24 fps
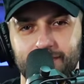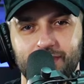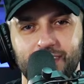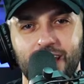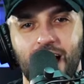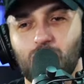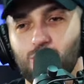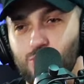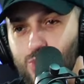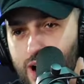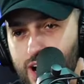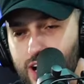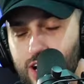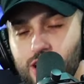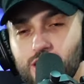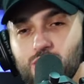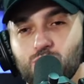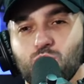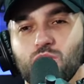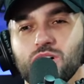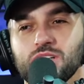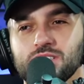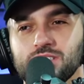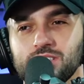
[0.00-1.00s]
That
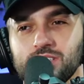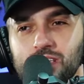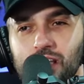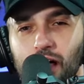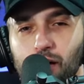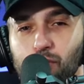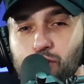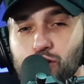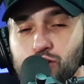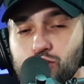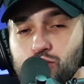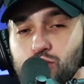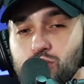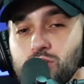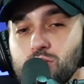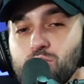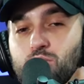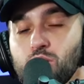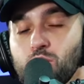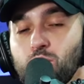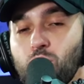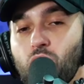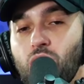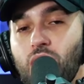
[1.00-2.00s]
record was #2 in the
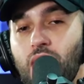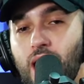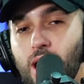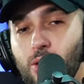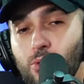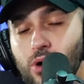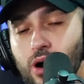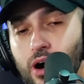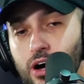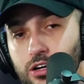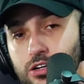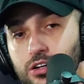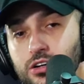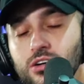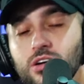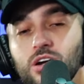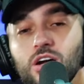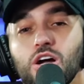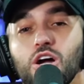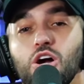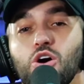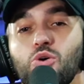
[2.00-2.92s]
Billboard Hot 100,